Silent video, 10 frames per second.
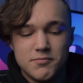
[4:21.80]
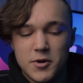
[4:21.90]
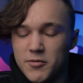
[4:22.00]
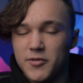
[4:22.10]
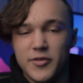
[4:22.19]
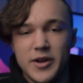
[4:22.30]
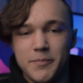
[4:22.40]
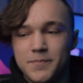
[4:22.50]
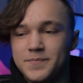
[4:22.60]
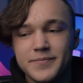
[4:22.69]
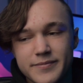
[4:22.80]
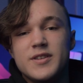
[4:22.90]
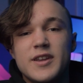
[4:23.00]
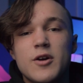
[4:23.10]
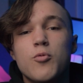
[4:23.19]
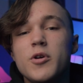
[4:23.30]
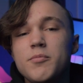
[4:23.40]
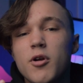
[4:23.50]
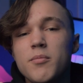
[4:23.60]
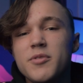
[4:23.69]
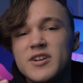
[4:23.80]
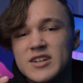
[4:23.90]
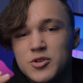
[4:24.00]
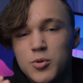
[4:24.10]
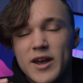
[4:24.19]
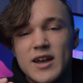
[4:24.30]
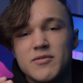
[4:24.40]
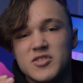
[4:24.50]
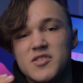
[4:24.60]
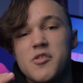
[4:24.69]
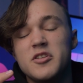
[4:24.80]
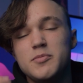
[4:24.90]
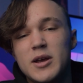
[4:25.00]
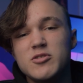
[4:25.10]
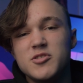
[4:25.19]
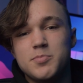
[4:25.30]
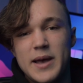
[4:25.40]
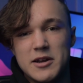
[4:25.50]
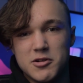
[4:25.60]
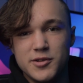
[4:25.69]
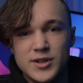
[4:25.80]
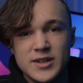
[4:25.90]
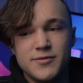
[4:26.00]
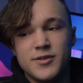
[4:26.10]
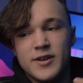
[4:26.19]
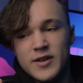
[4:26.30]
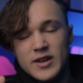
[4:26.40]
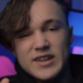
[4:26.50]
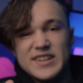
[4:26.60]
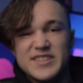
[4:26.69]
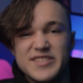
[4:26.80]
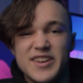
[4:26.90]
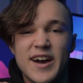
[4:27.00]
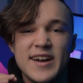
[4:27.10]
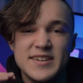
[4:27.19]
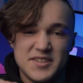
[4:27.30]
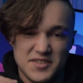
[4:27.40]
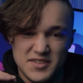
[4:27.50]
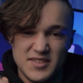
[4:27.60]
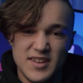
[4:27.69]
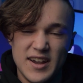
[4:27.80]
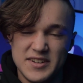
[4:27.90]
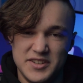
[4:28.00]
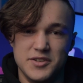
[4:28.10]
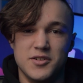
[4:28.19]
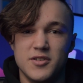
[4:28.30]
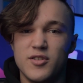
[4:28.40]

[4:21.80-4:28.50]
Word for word: perfectly fine. Now, one problem that I do have is that this mouse's battery life is not ideal.